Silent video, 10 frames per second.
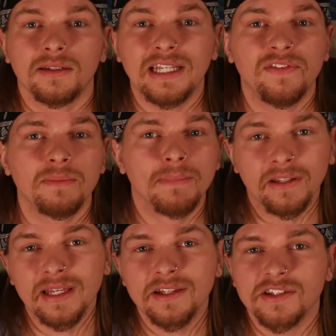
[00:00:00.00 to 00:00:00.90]
leaving
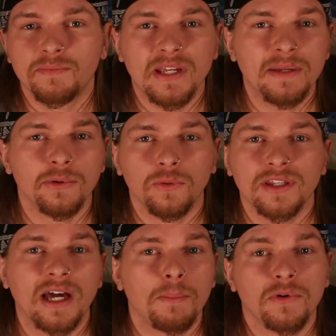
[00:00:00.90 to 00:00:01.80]
millions of people
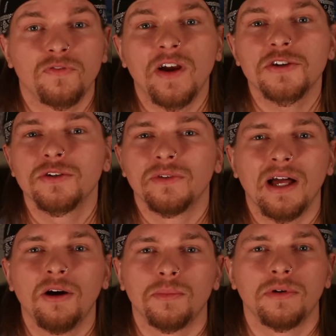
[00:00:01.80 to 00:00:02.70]
without professional
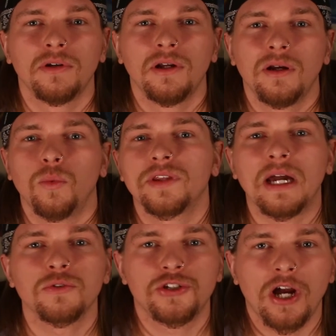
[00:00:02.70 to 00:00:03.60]
help,
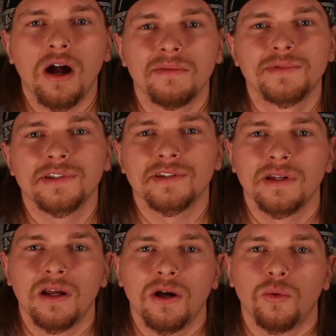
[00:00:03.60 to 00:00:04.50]
without jobs,
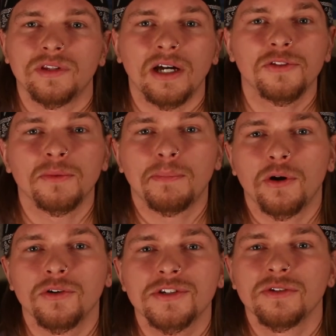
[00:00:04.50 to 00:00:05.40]
without their
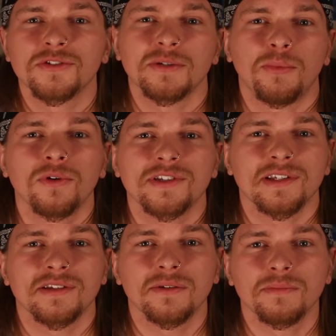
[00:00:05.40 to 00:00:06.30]
personal support
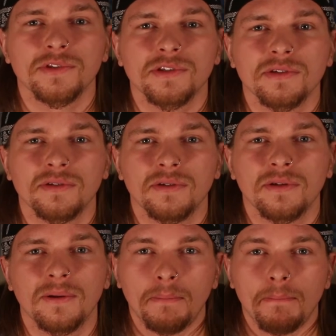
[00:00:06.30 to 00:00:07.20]
systems.
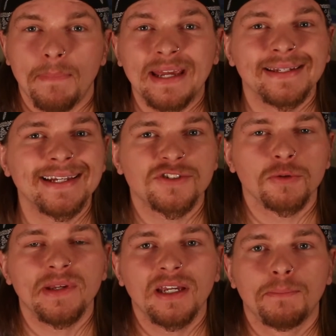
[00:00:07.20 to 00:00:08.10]
Mandates are
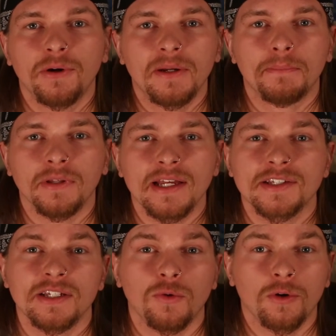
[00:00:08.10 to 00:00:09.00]
being put in
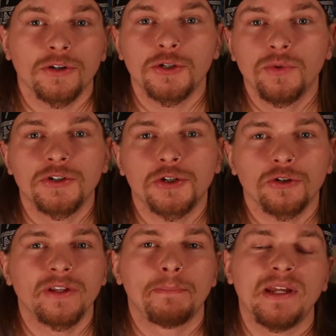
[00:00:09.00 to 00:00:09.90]
place in order to
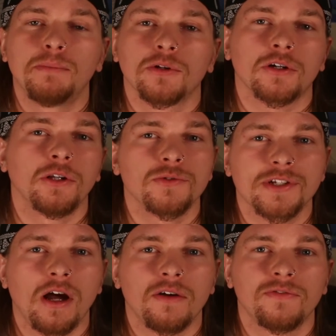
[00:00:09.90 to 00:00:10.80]
ensure that people are
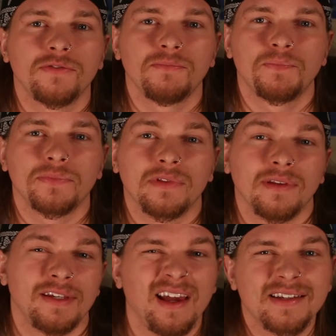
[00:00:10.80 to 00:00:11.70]
closed off.
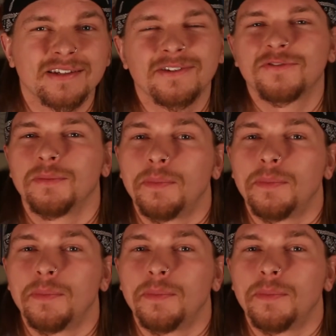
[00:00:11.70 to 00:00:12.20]
Yes, from